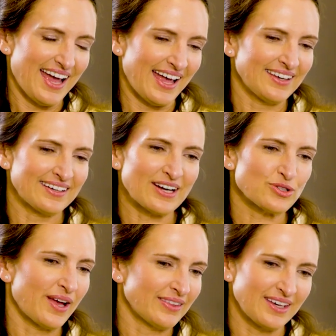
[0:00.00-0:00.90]
And then
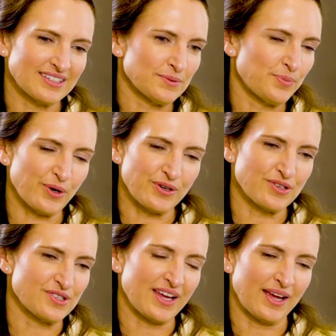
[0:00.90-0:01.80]
naturally, I think it's important
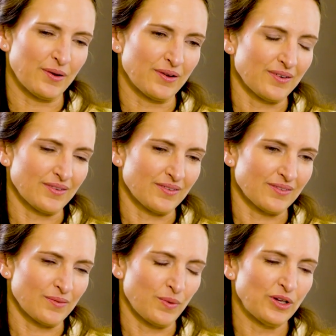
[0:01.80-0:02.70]
to say,
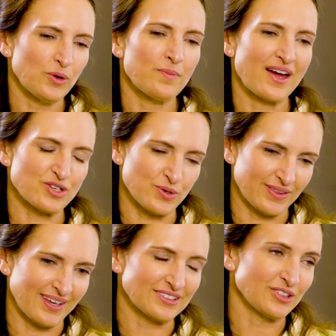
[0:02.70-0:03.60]
when you measure it,
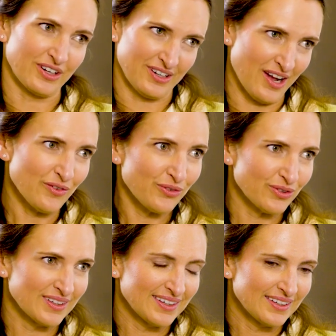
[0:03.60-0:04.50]
that's not enough.
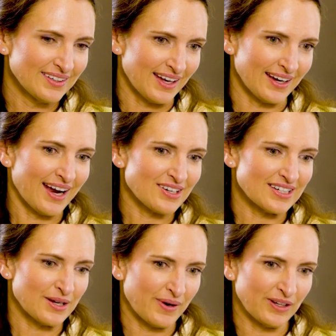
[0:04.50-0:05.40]
And
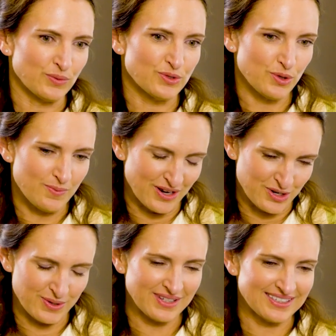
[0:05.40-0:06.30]
actually, when you do
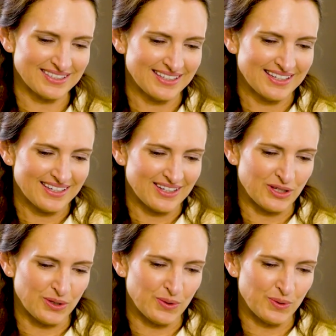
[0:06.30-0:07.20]
measure it,
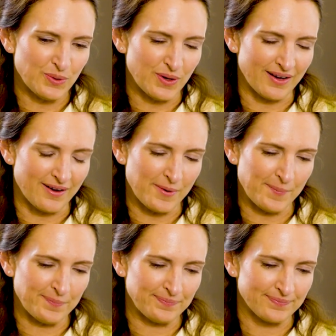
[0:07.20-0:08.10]
you
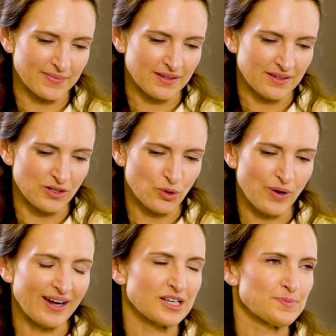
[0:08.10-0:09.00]

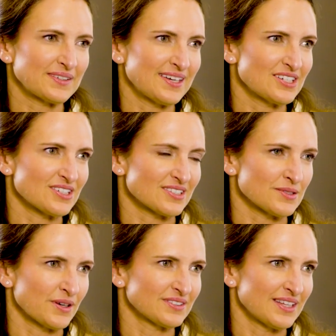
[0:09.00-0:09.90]
create expectations
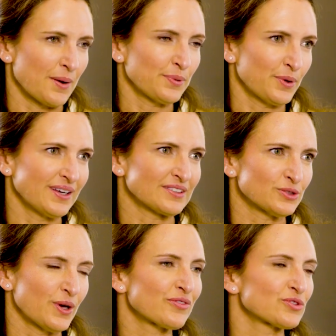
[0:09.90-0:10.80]
amongst the employees,
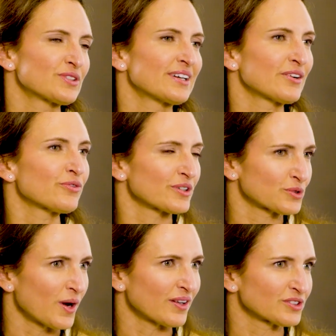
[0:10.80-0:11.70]
so you have to deliver as
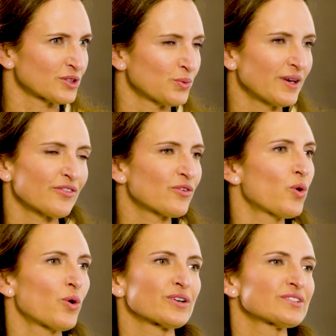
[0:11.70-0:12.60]
well. So we, of
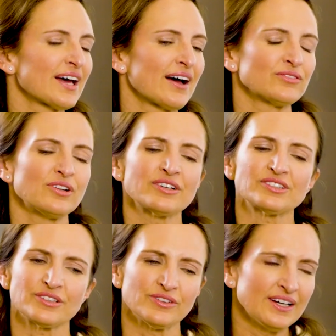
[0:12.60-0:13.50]
course, have
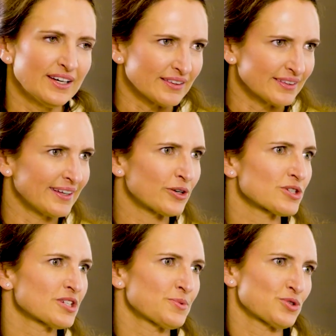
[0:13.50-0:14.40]
lots of
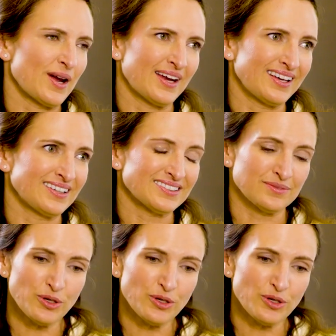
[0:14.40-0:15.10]
leadership trainings.